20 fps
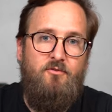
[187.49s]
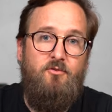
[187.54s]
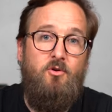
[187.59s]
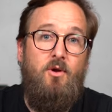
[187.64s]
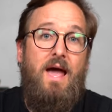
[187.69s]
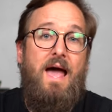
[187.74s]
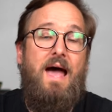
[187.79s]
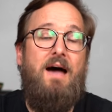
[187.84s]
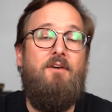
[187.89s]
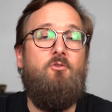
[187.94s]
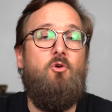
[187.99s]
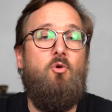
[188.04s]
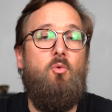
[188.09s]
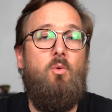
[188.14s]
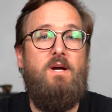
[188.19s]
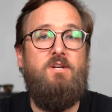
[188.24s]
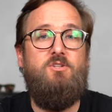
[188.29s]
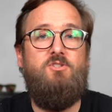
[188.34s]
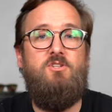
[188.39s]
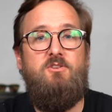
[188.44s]
If you have
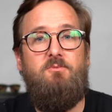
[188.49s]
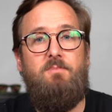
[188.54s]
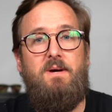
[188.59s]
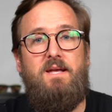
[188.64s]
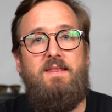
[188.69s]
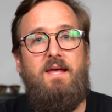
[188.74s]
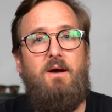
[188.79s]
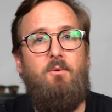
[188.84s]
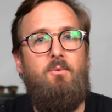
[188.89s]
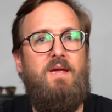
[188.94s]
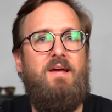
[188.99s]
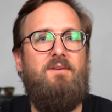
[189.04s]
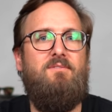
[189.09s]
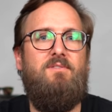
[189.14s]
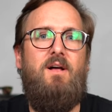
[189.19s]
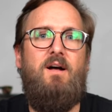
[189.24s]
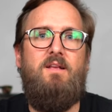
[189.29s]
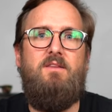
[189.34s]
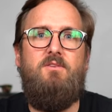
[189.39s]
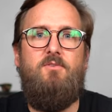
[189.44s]
questions about that, we have
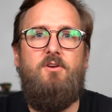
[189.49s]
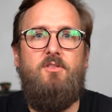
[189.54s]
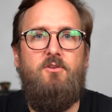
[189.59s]
lots of